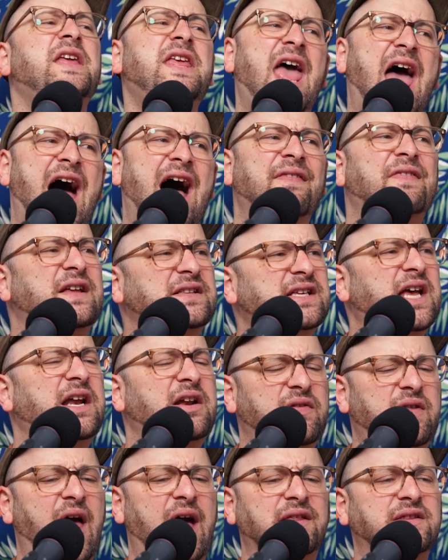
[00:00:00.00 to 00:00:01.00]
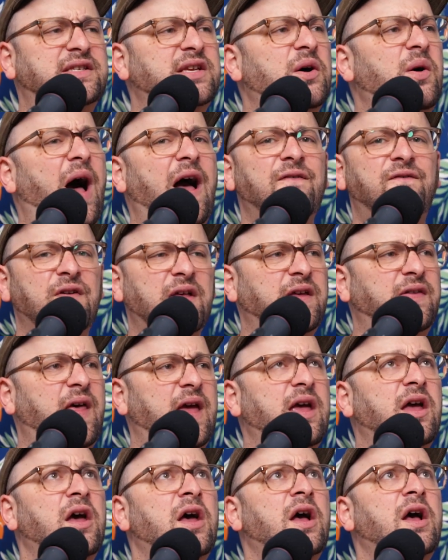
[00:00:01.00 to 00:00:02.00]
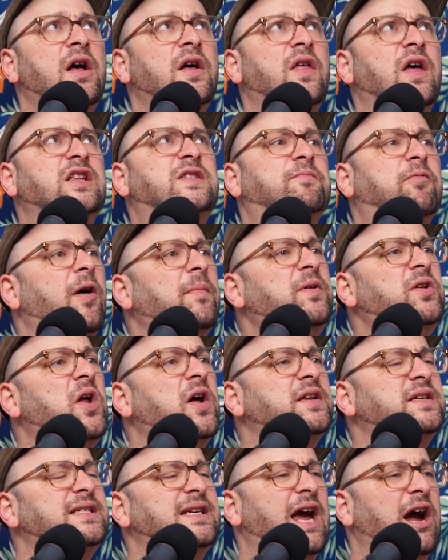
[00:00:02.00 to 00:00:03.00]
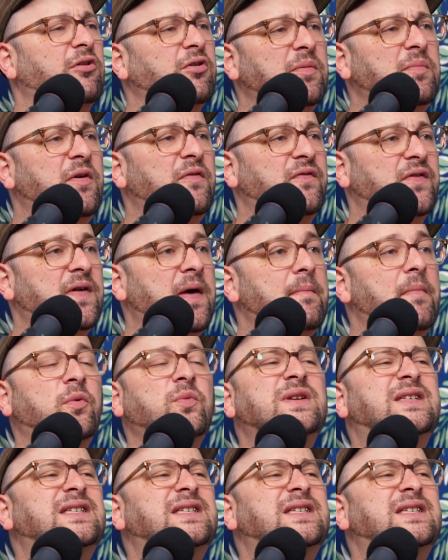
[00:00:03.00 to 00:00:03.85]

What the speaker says: Yeah, that's kind of, and so I feel like it's probably not terrible for them, but we